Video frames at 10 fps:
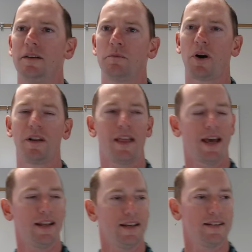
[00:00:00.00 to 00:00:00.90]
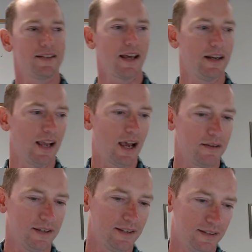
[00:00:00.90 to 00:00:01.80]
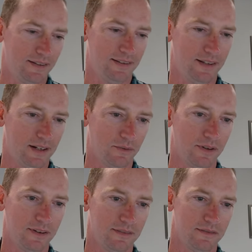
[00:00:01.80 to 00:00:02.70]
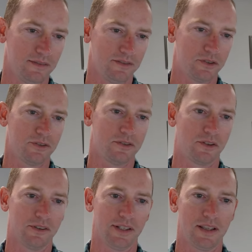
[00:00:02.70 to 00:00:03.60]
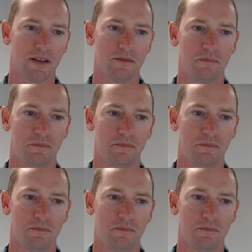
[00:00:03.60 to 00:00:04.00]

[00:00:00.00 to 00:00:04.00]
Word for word: part of that is I, I, you know certainly the